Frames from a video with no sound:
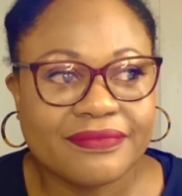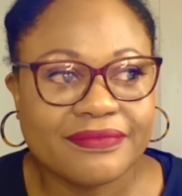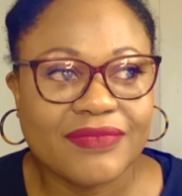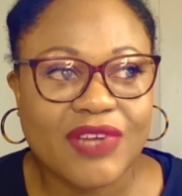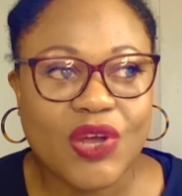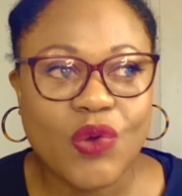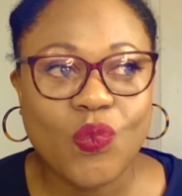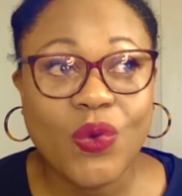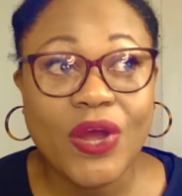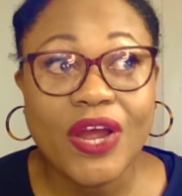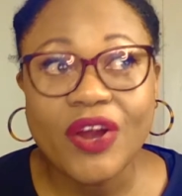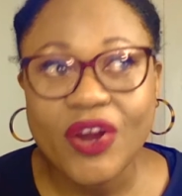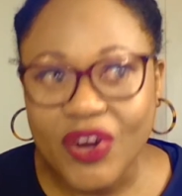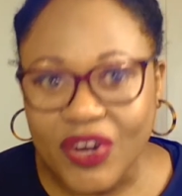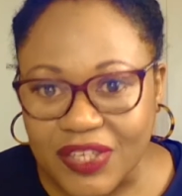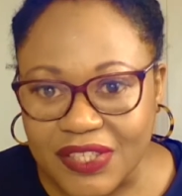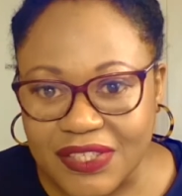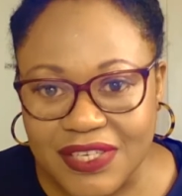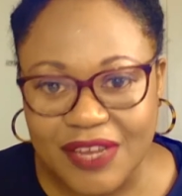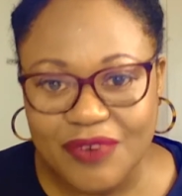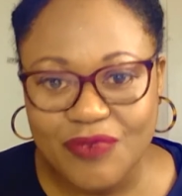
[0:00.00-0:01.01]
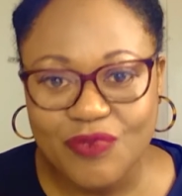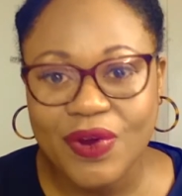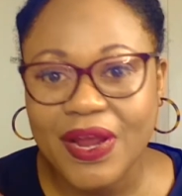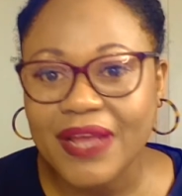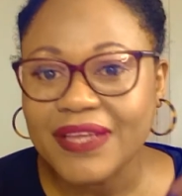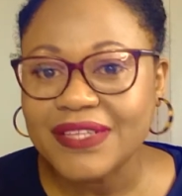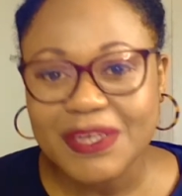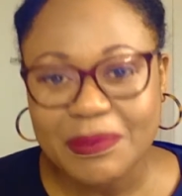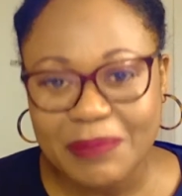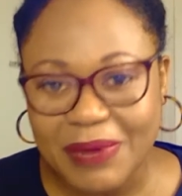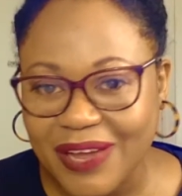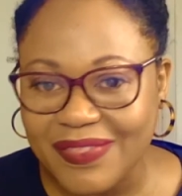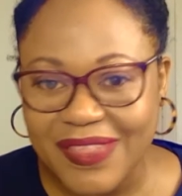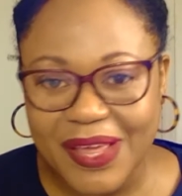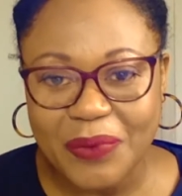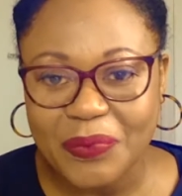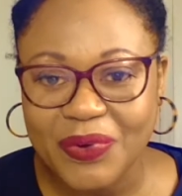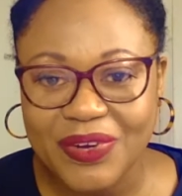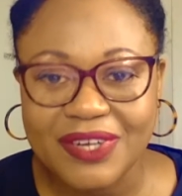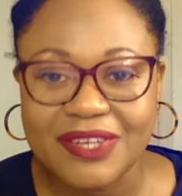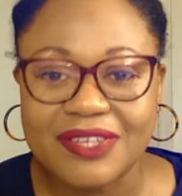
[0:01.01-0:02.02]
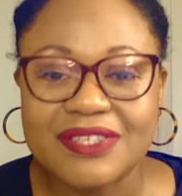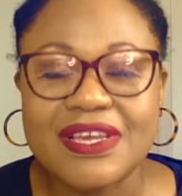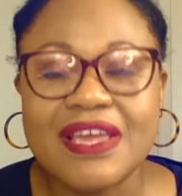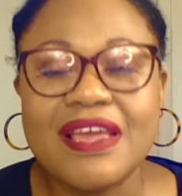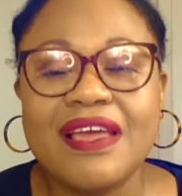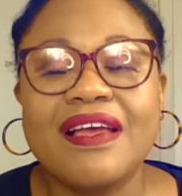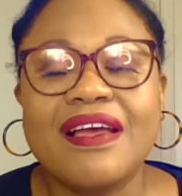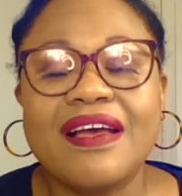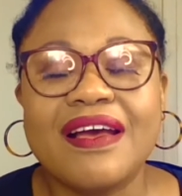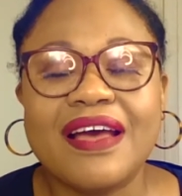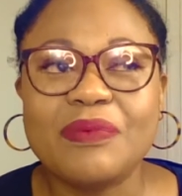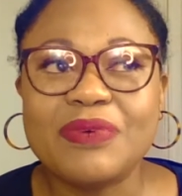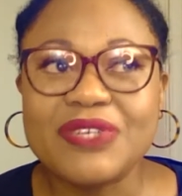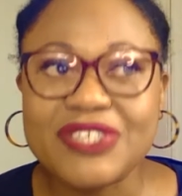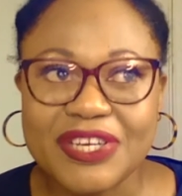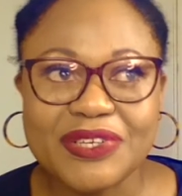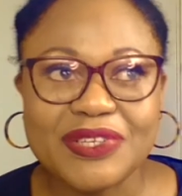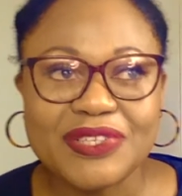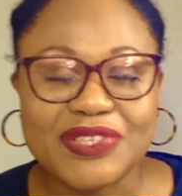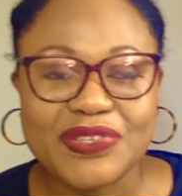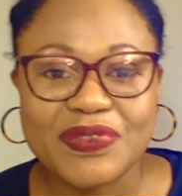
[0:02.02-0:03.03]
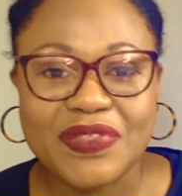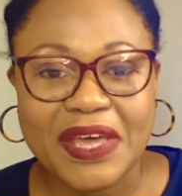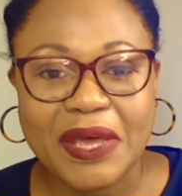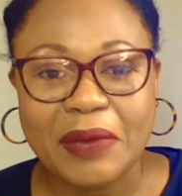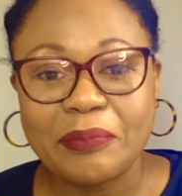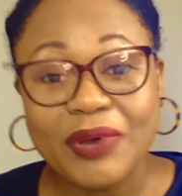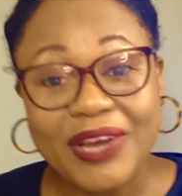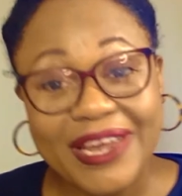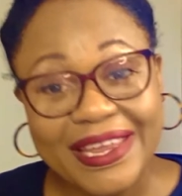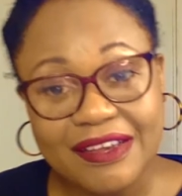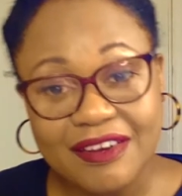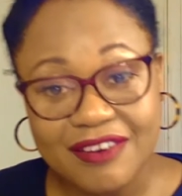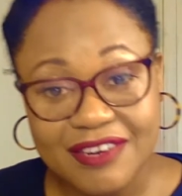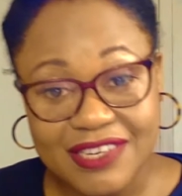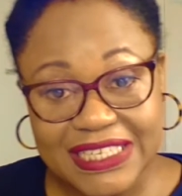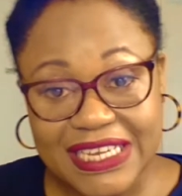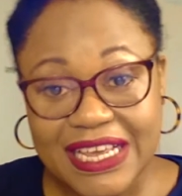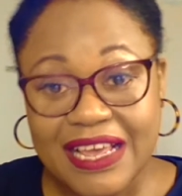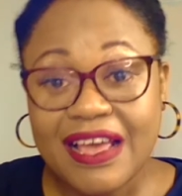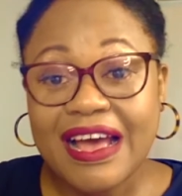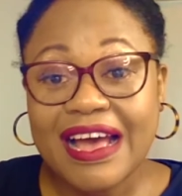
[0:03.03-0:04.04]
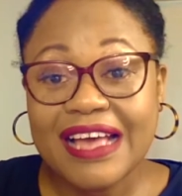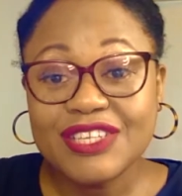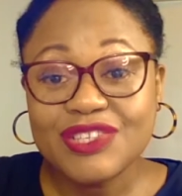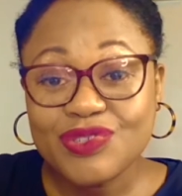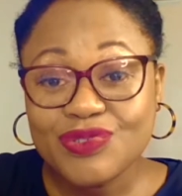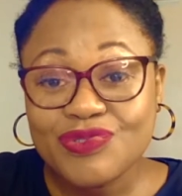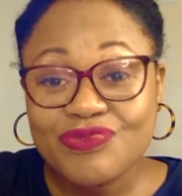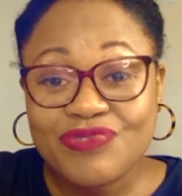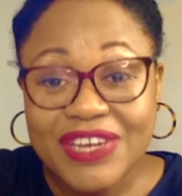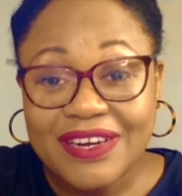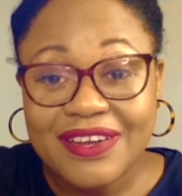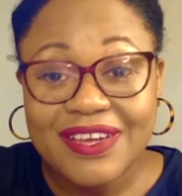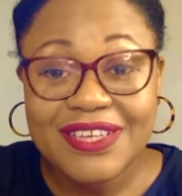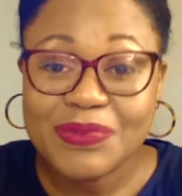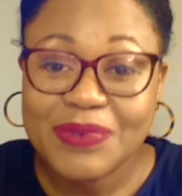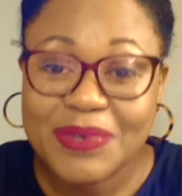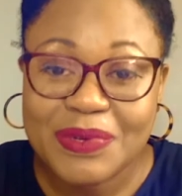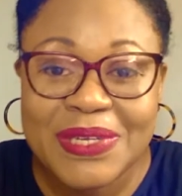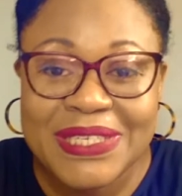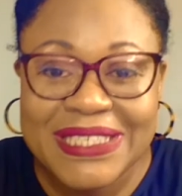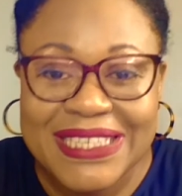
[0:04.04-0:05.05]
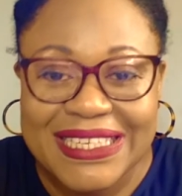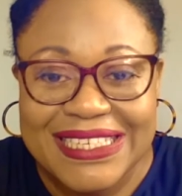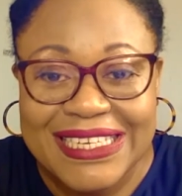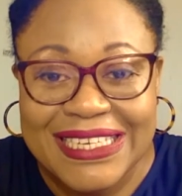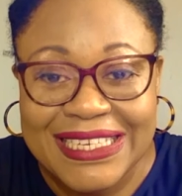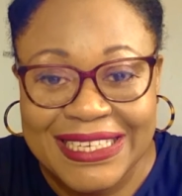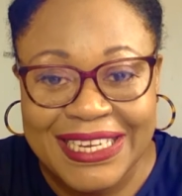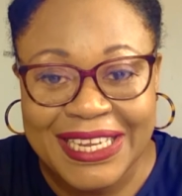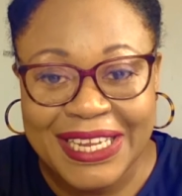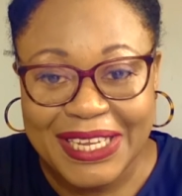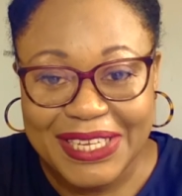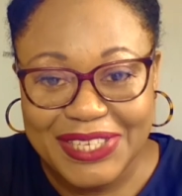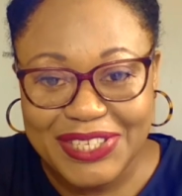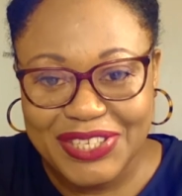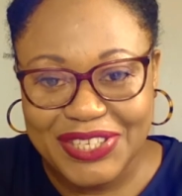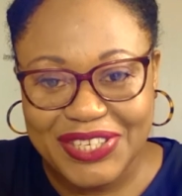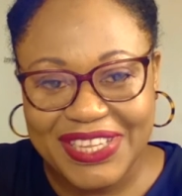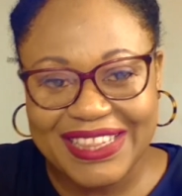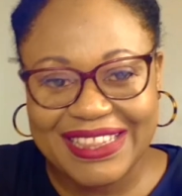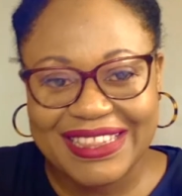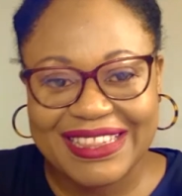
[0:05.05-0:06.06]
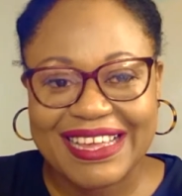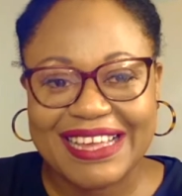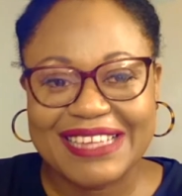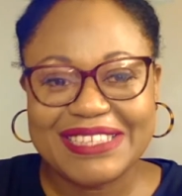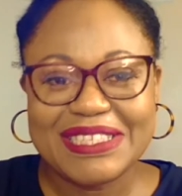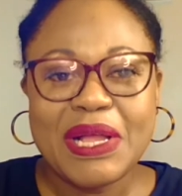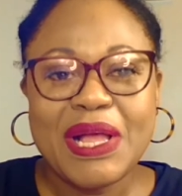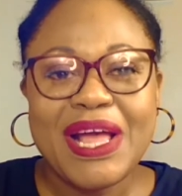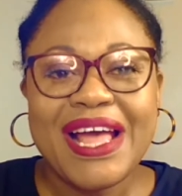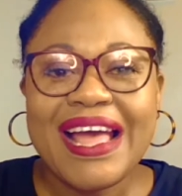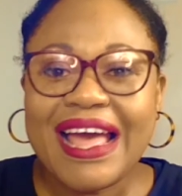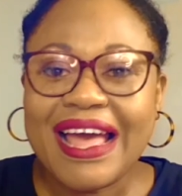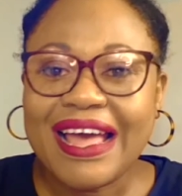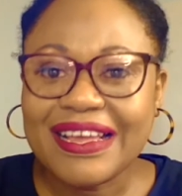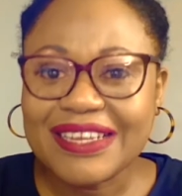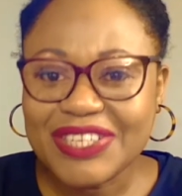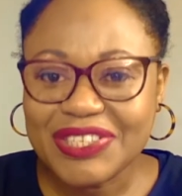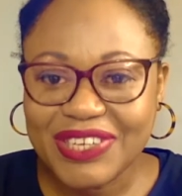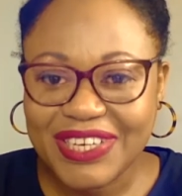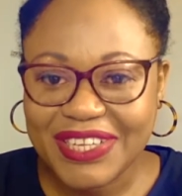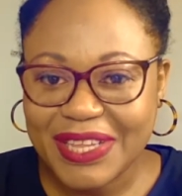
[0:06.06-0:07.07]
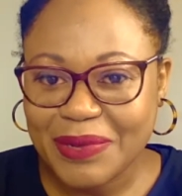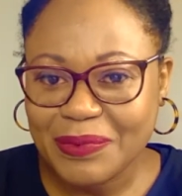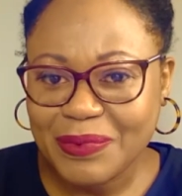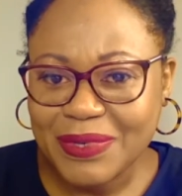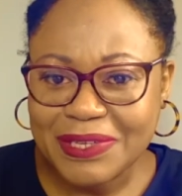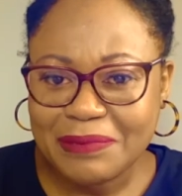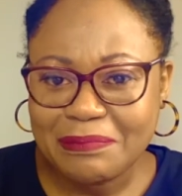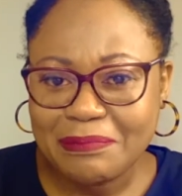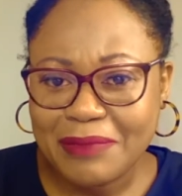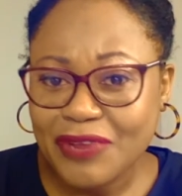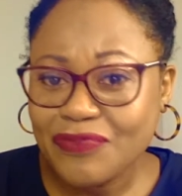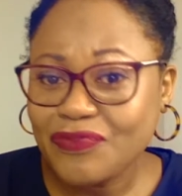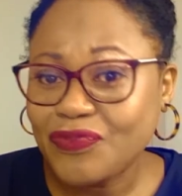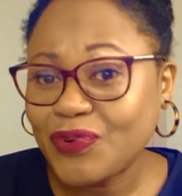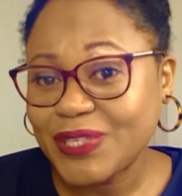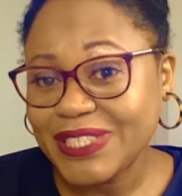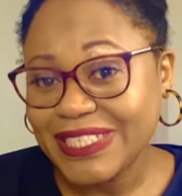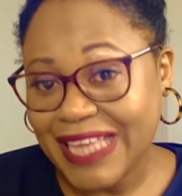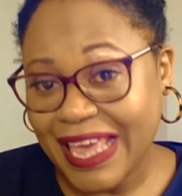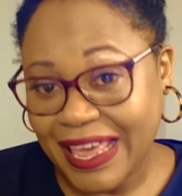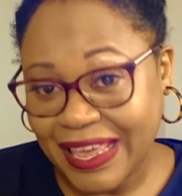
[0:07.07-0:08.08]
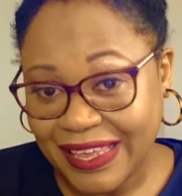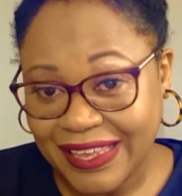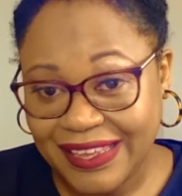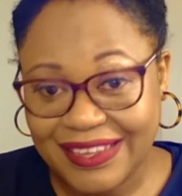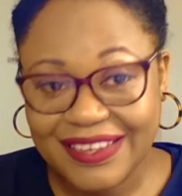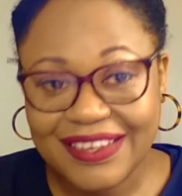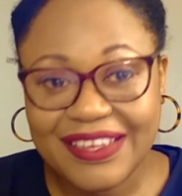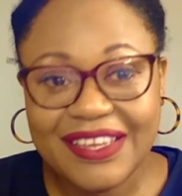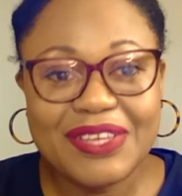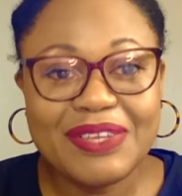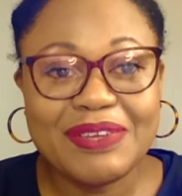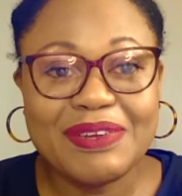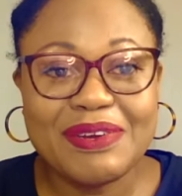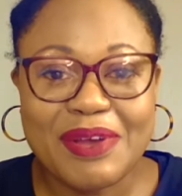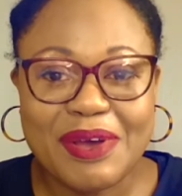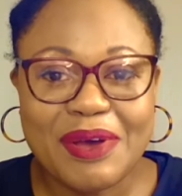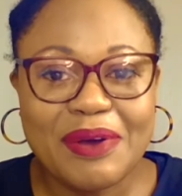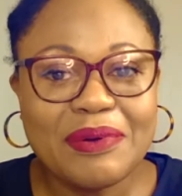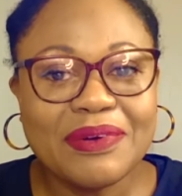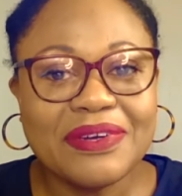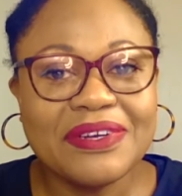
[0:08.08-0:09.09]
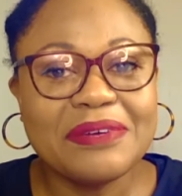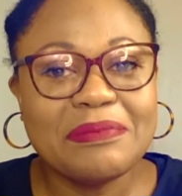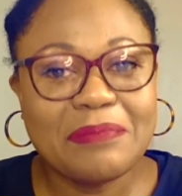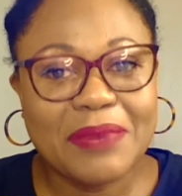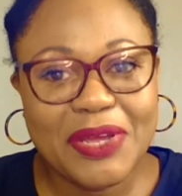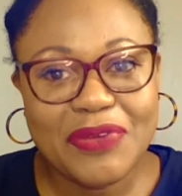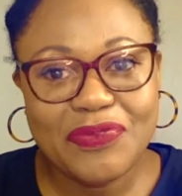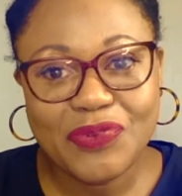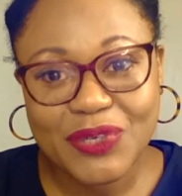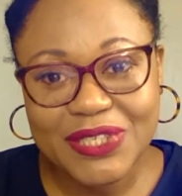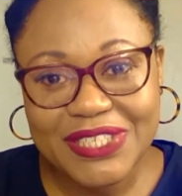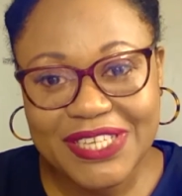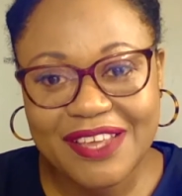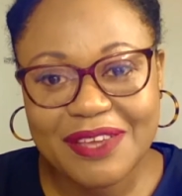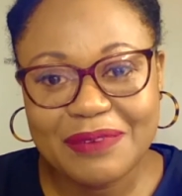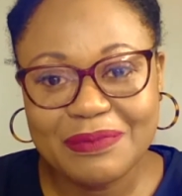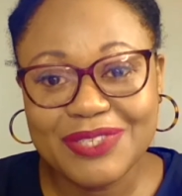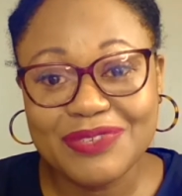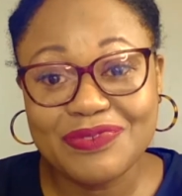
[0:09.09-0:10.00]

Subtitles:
a world and write about that world. I wish I could do that, but I can't. I soon realized when I was a teenager that actually that wasn't my forte, you know. My forte was